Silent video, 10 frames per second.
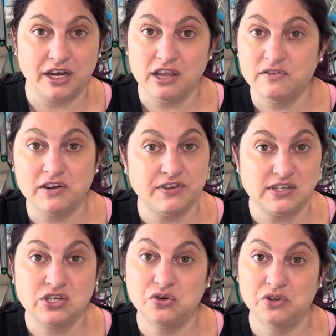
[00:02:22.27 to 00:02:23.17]
Even if
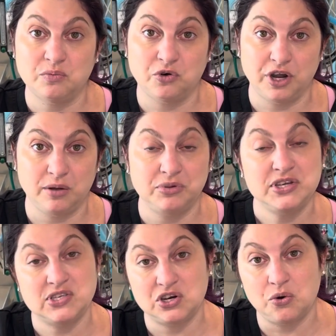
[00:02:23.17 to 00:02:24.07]
it's 2 a.m,
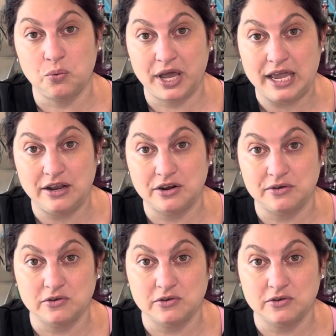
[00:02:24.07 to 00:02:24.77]
please don't wait.